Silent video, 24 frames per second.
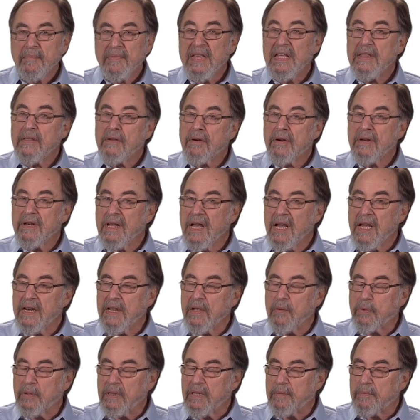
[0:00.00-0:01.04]
Then there are non
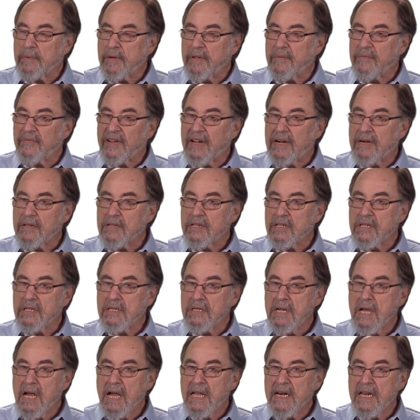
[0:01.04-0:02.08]
equilibrium viruses.
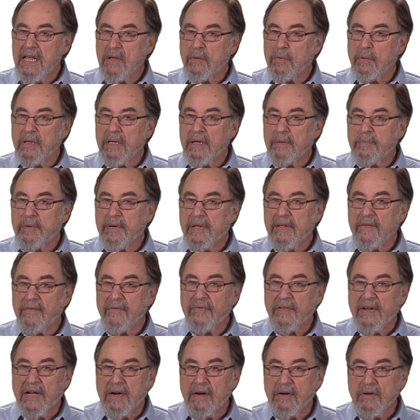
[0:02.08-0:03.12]
Non equilibrium
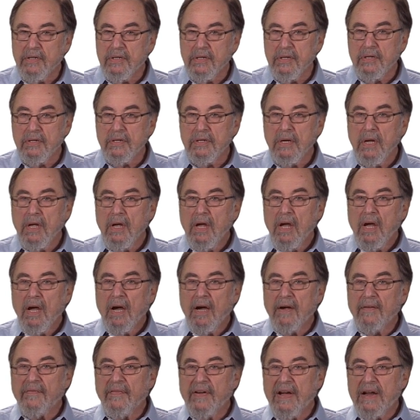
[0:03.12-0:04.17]
viruses
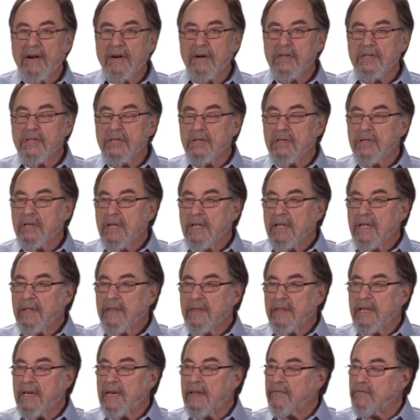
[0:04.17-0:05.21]
are viruses
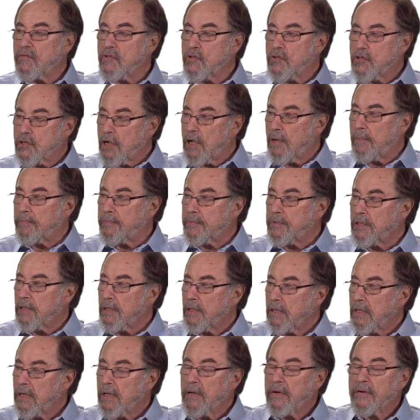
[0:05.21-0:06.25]
that have jumped
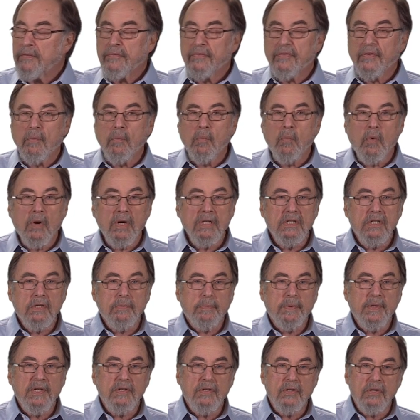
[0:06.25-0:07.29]
from one
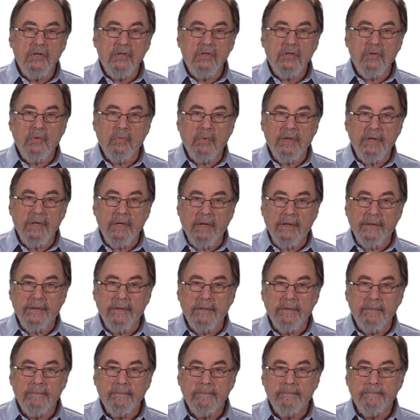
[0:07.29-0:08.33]
species to
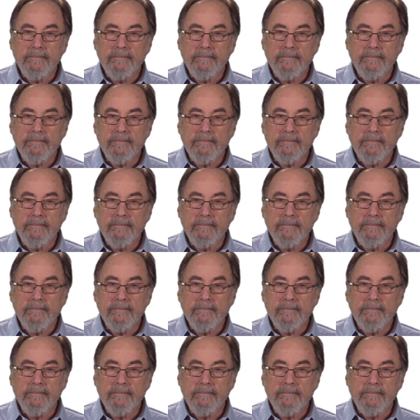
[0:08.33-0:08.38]
another.